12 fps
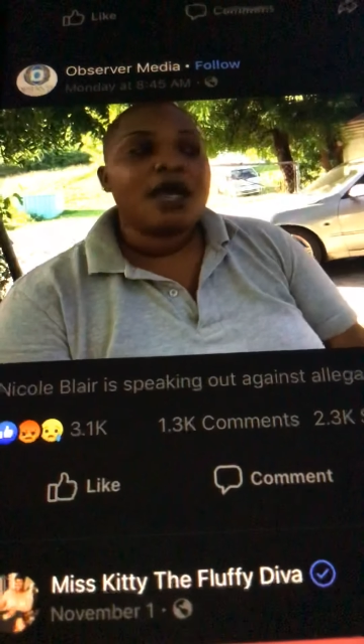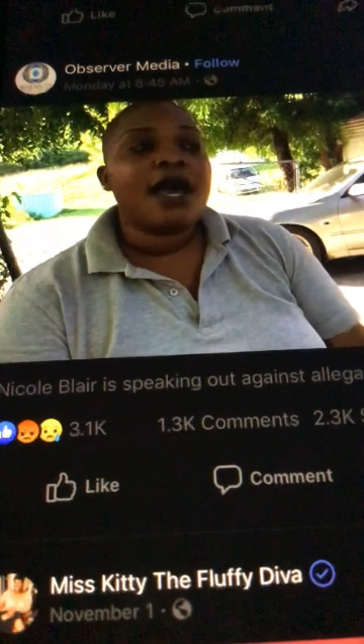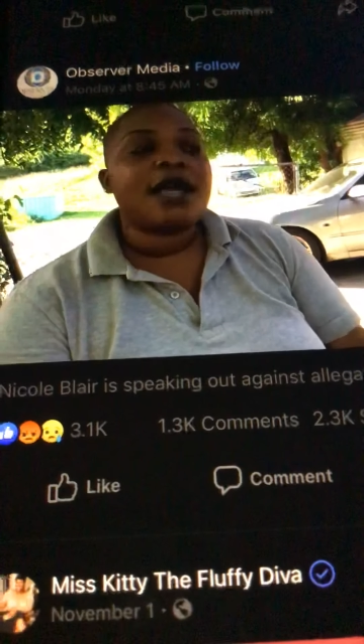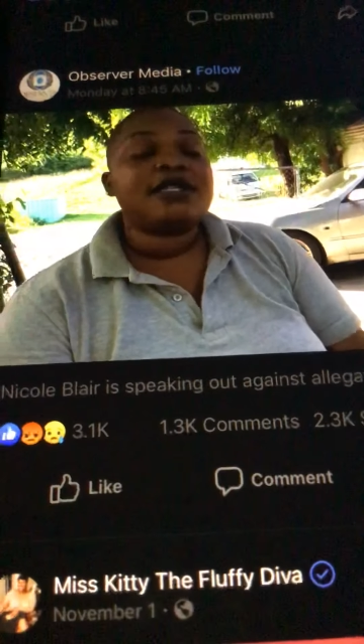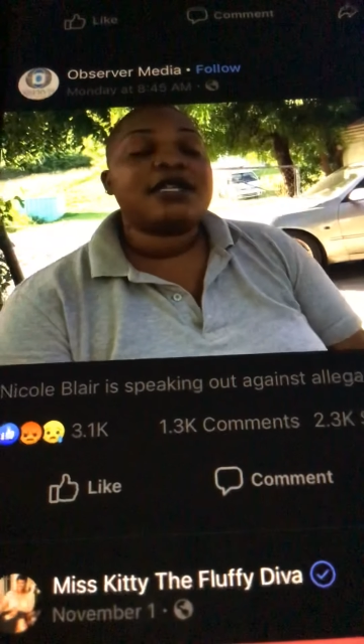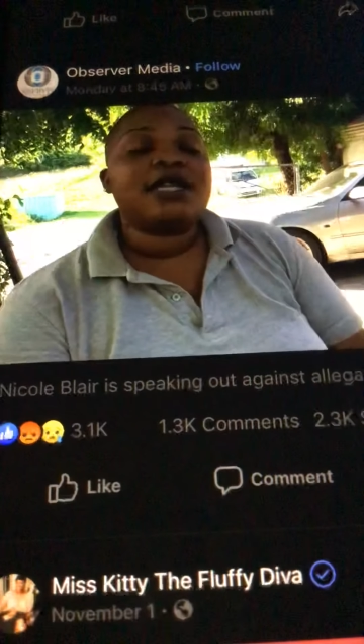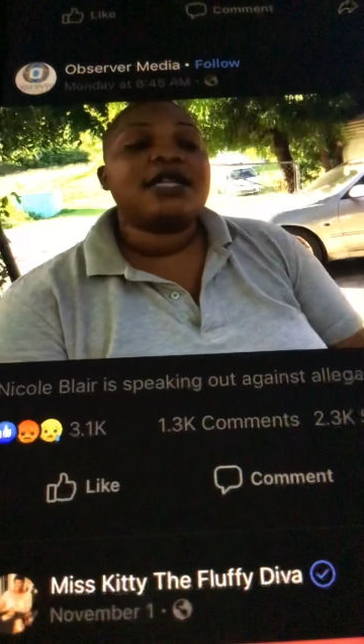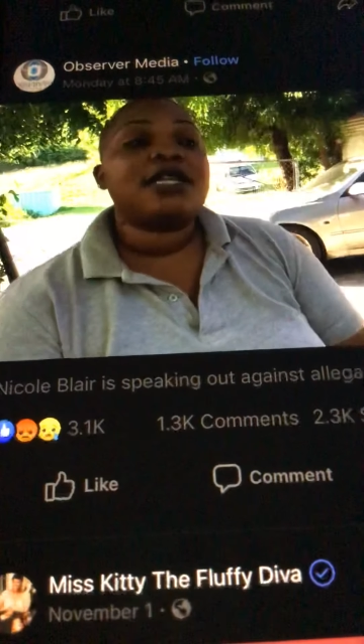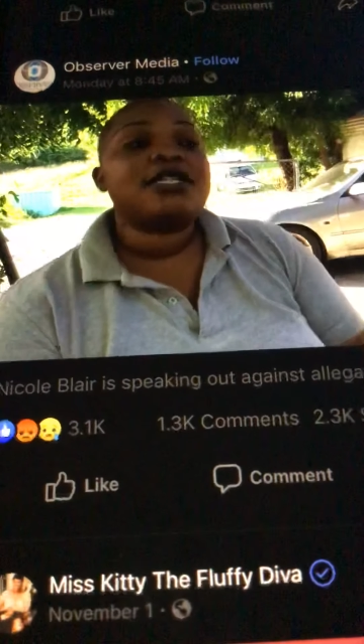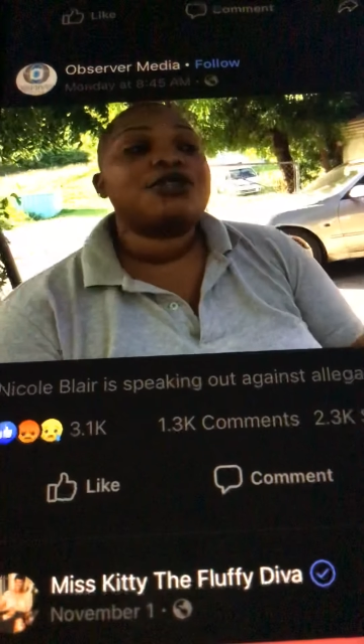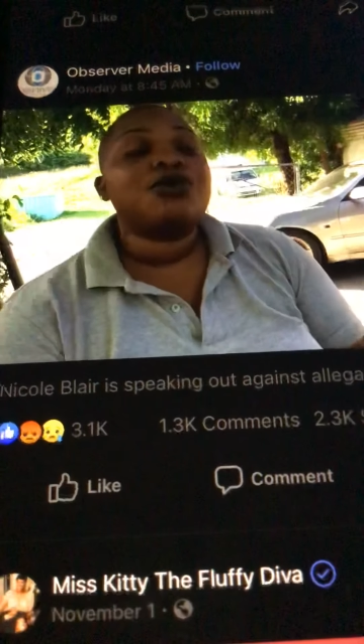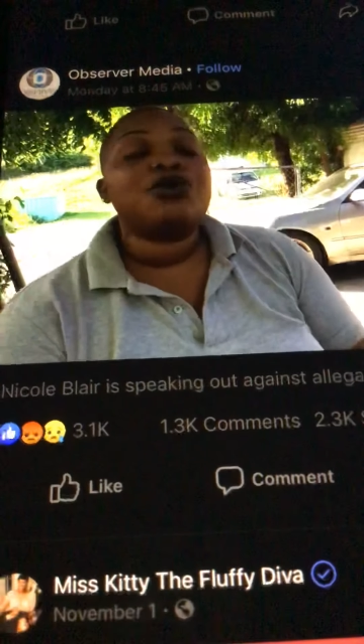I said,
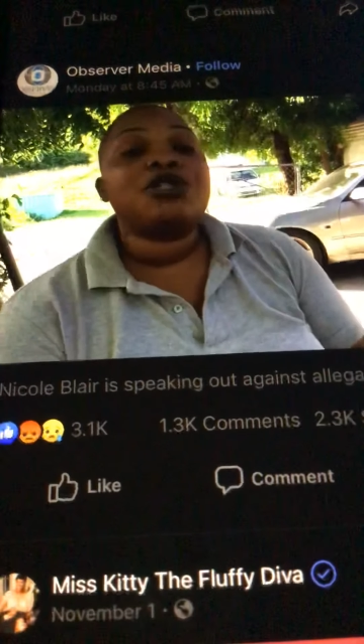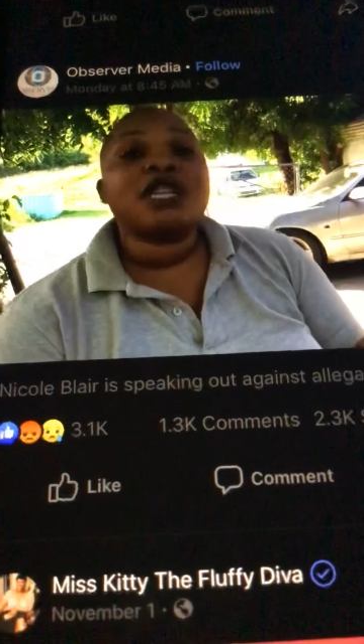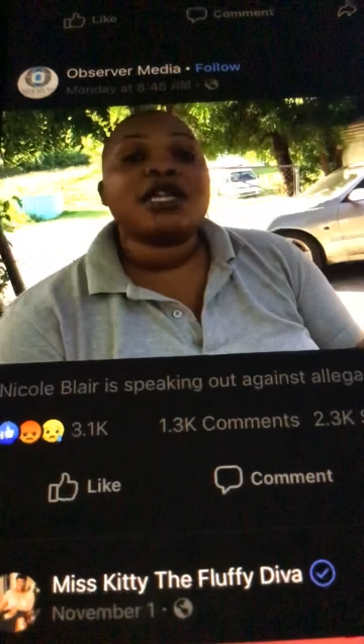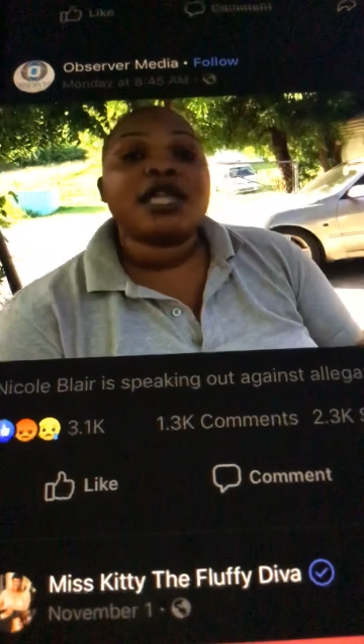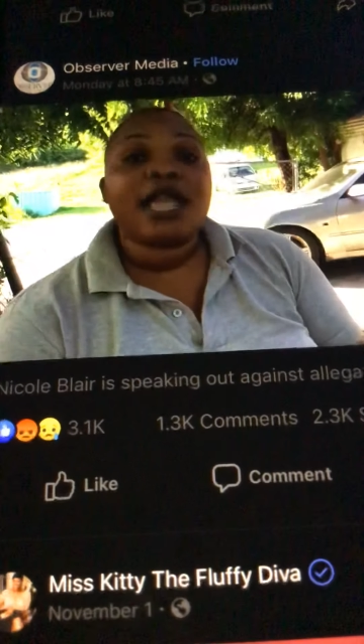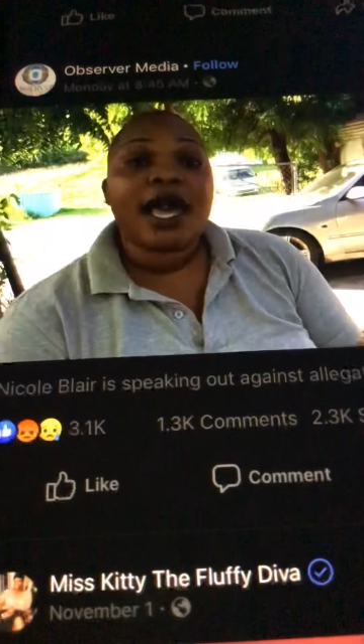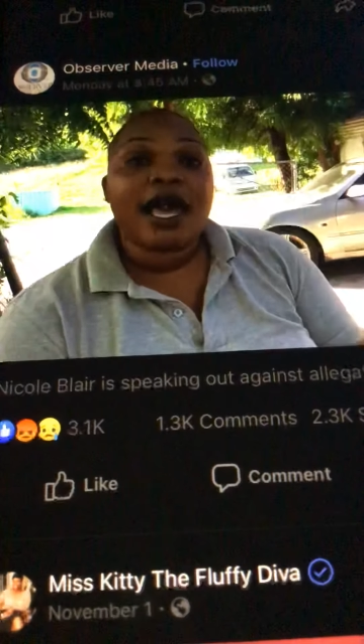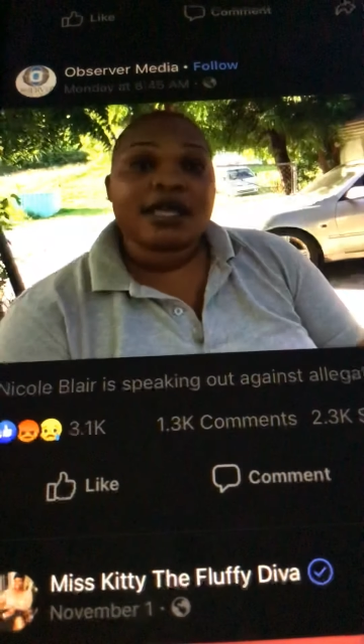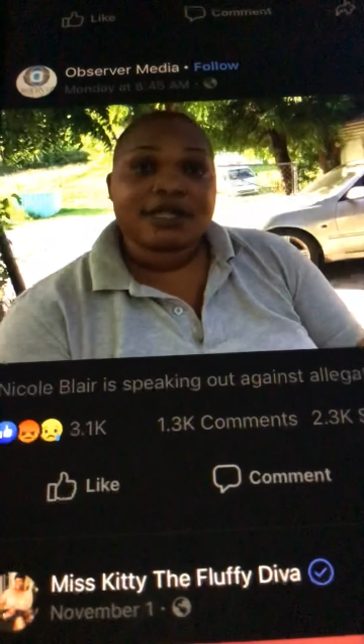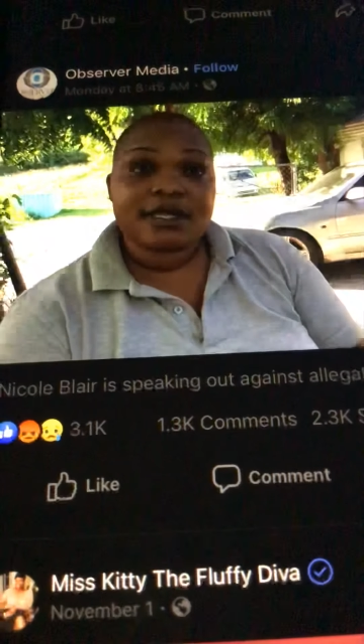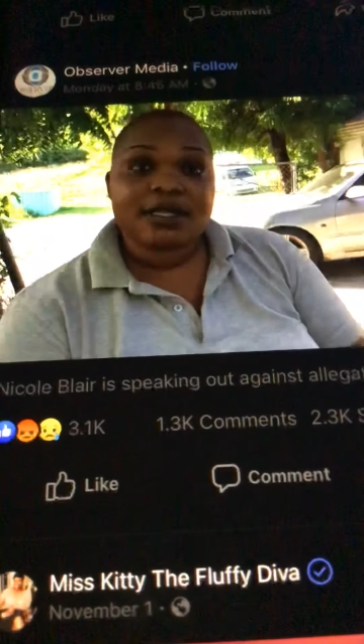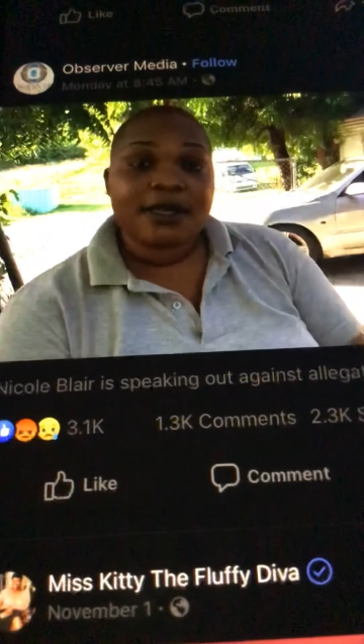"Let's go to the
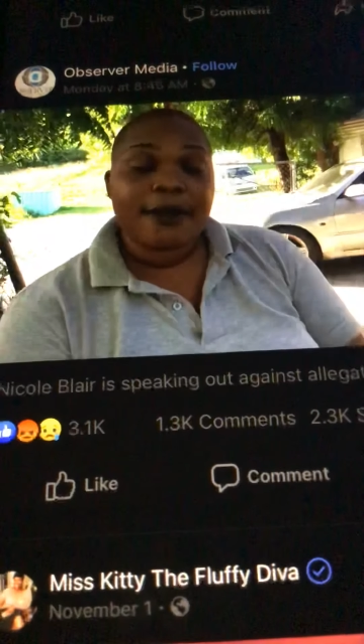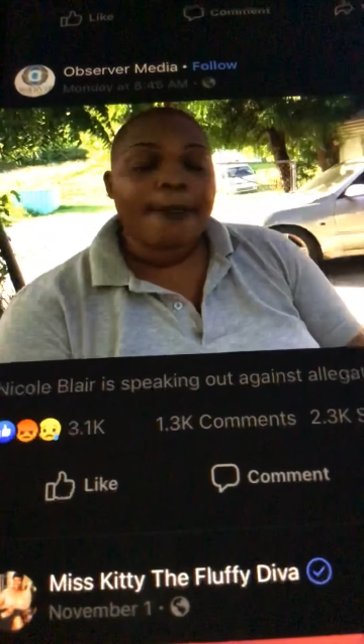class."